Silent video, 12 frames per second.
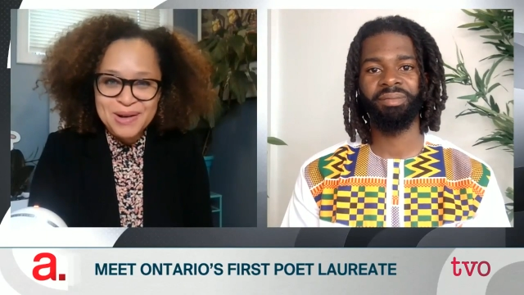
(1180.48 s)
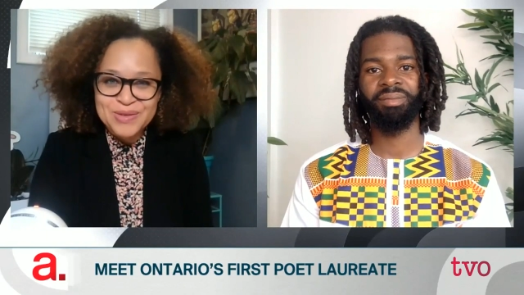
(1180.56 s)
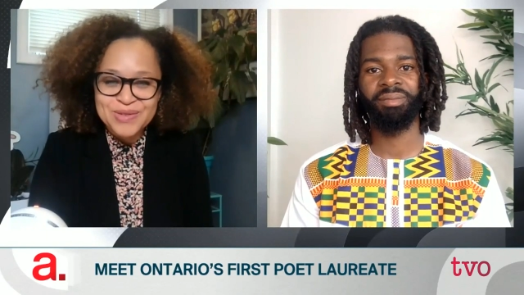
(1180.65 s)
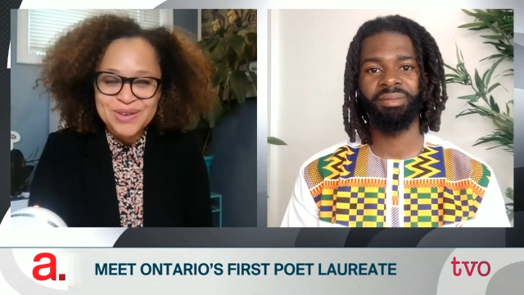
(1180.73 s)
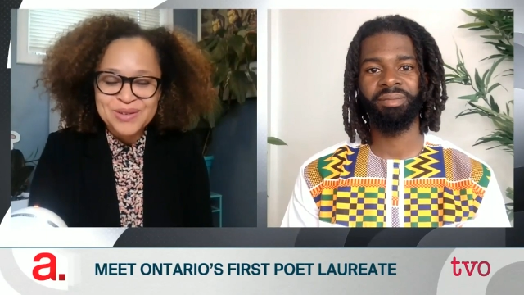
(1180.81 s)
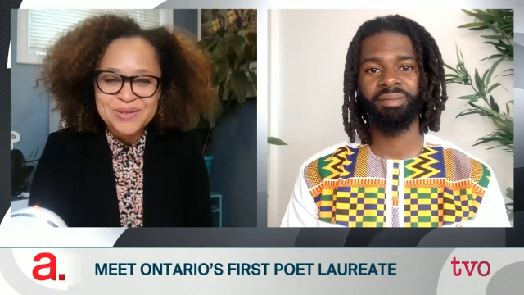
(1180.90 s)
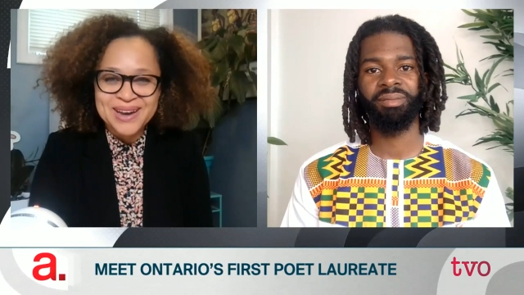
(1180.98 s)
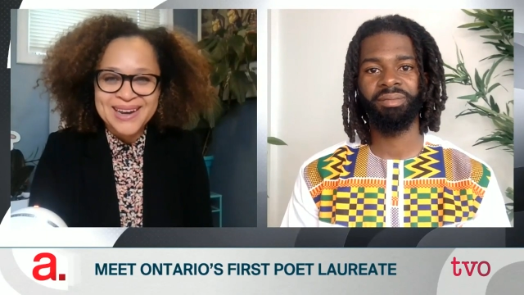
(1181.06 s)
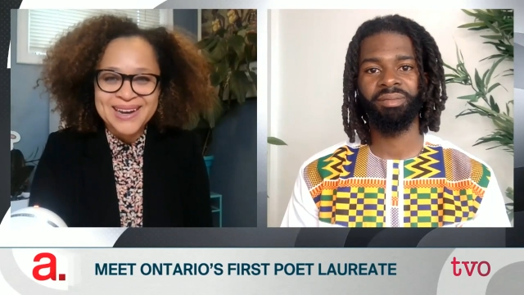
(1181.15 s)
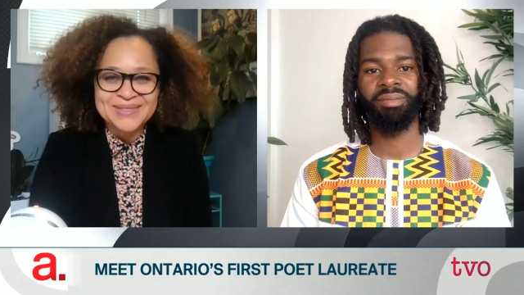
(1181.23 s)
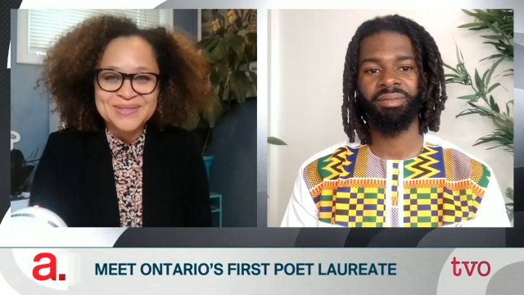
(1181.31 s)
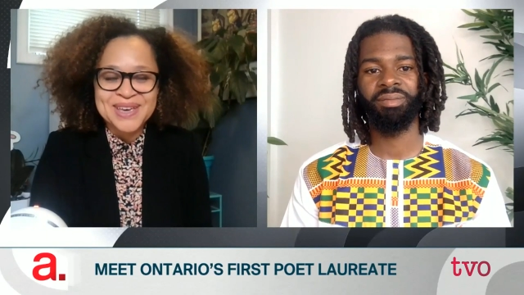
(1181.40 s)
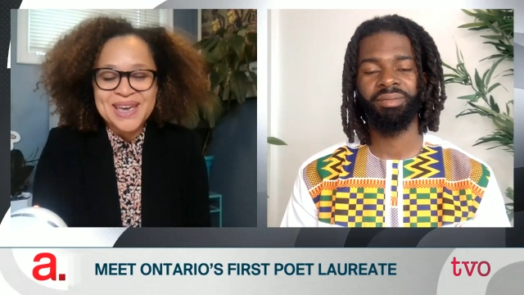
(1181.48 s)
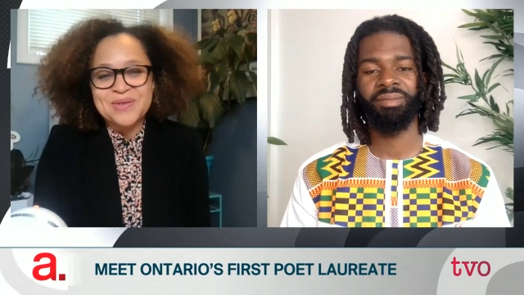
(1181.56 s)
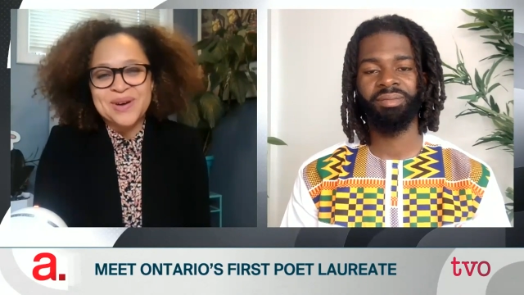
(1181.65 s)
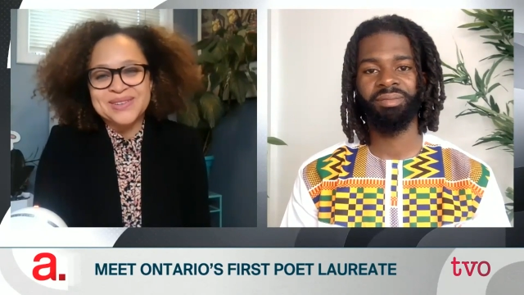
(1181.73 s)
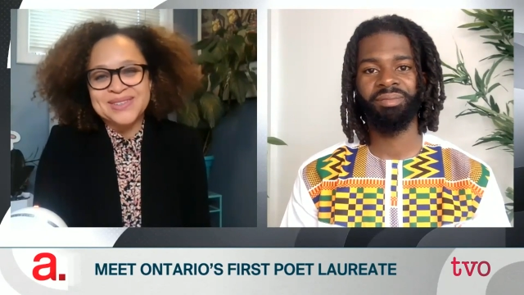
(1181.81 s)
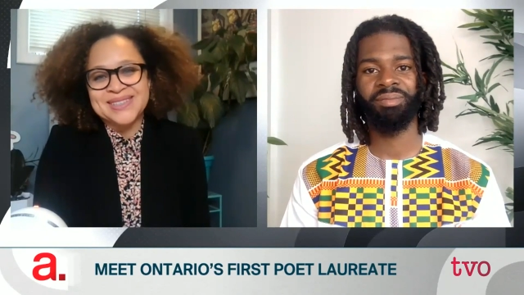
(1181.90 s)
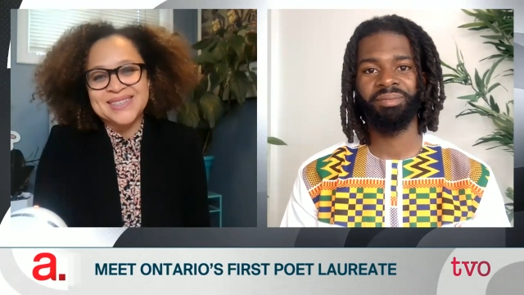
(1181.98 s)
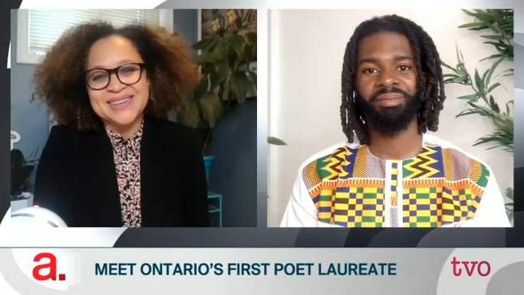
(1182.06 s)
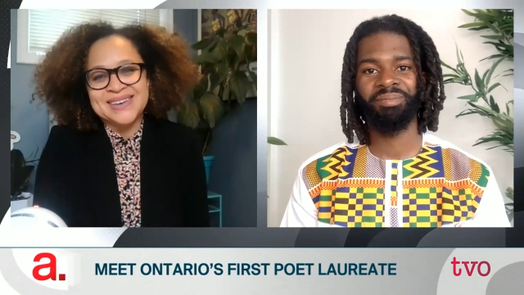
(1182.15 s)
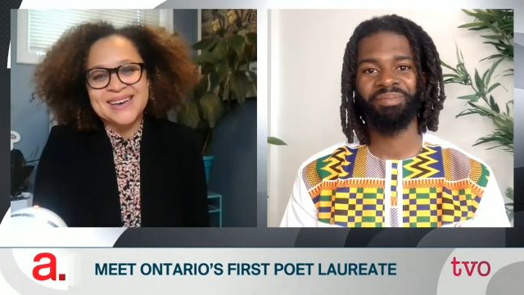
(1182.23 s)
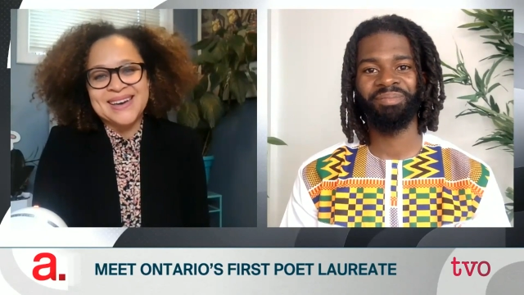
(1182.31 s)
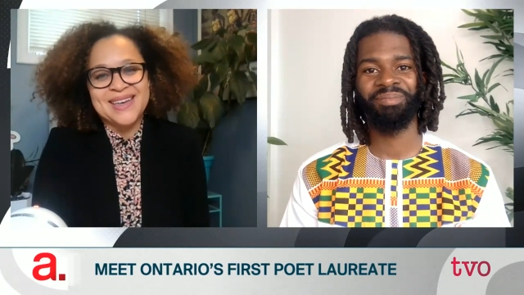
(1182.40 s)
Speaker 1: of you and can't wait to see
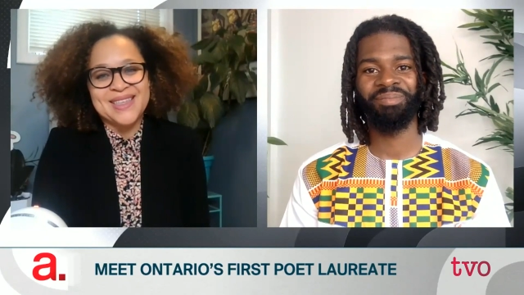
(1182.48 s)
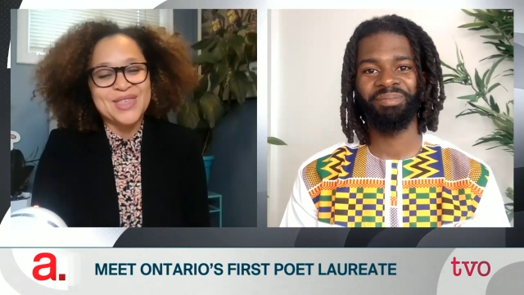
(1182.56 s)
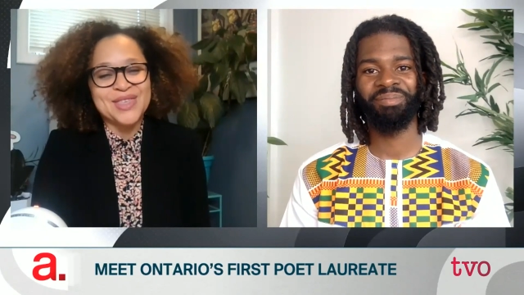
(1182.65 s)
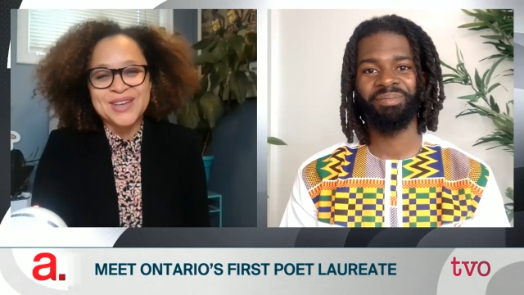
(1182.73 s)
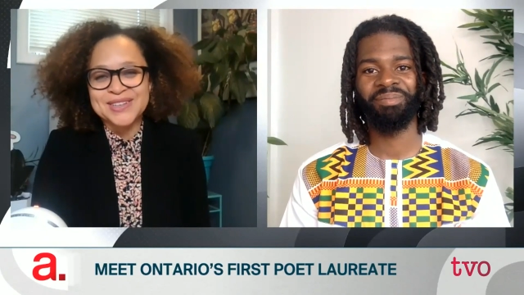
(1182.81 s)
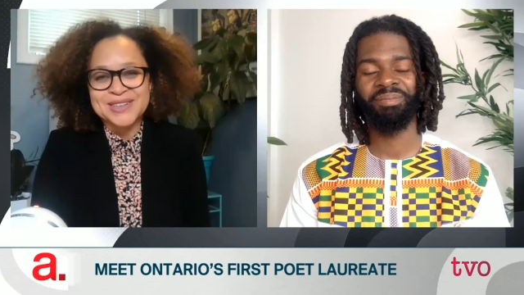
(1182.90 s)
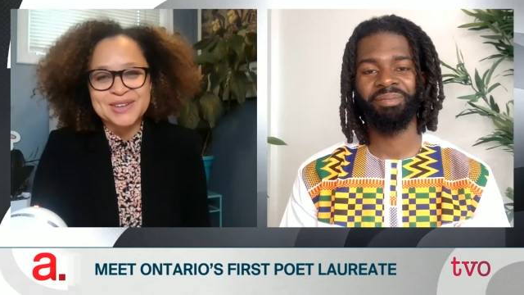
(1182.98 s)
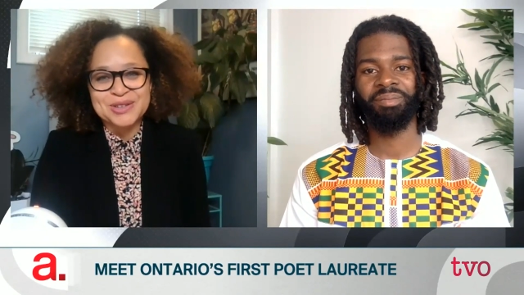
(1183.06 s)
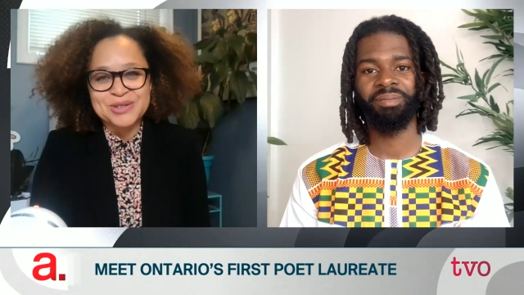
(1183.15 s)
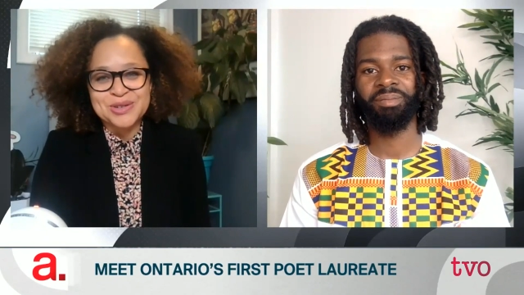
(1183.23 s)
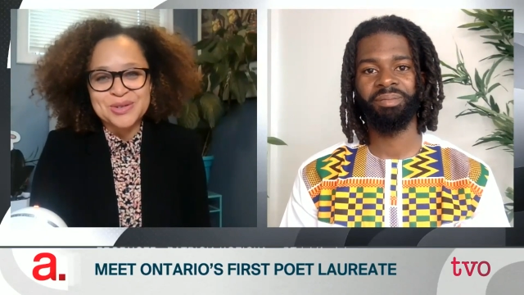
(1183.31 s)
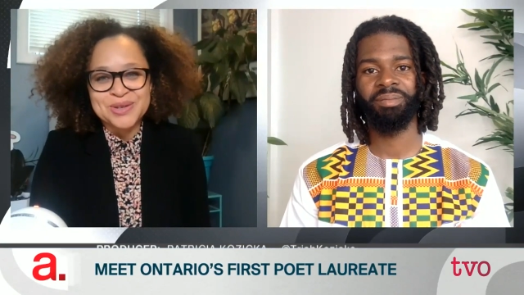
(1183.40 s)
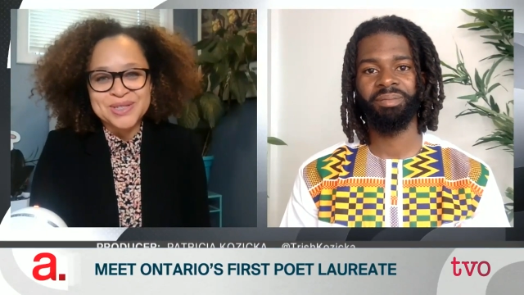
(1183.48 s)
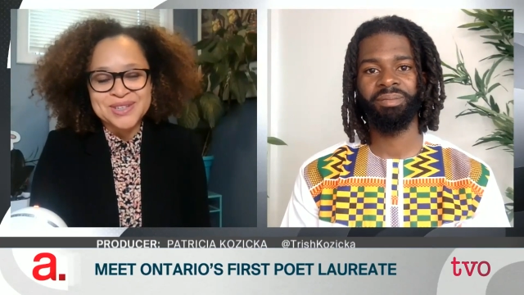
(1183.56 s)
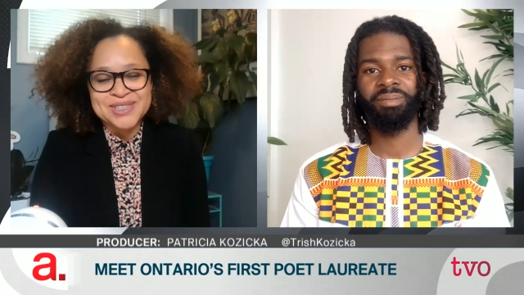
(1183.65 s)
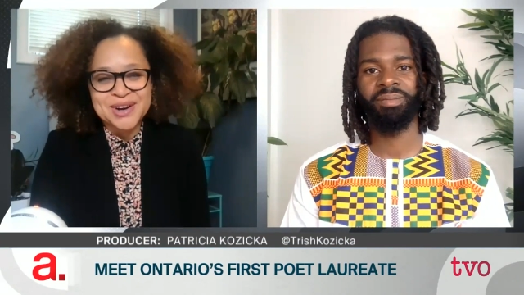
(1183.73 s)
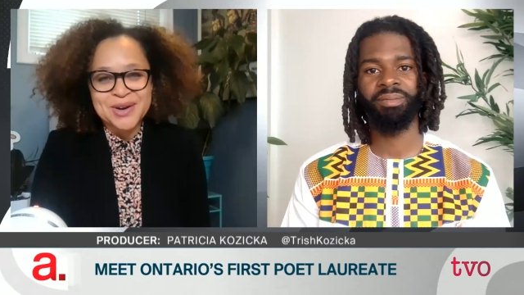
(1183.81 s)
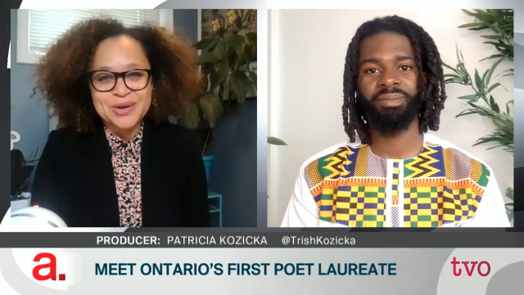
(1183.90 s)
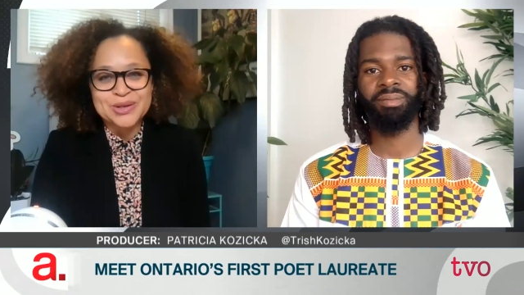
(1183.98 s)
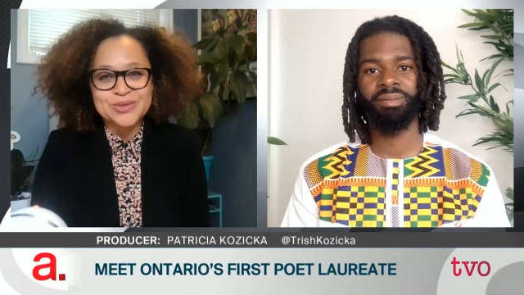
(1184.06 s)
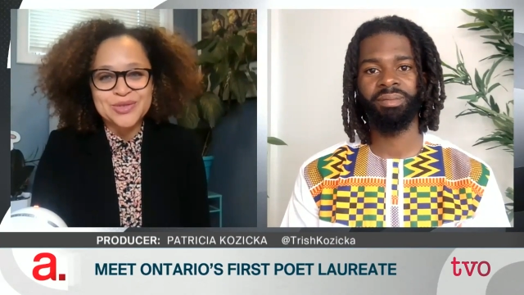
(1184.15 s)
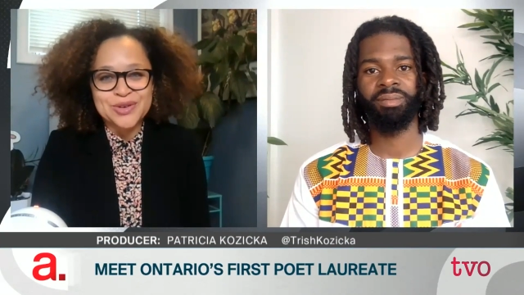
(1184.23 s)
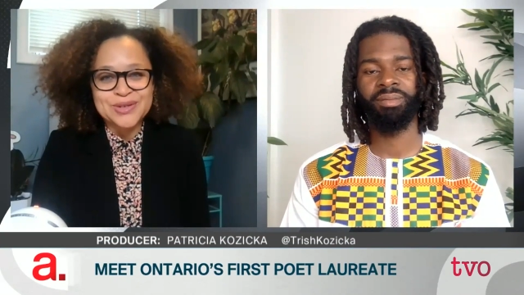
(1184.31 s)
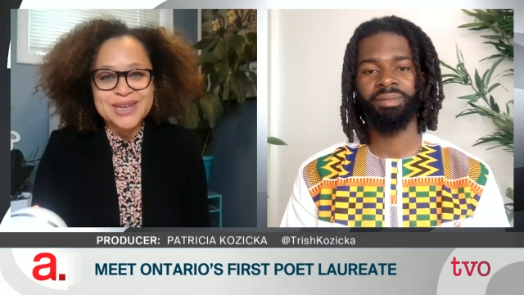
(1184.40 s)
the things that you do as Ontario's first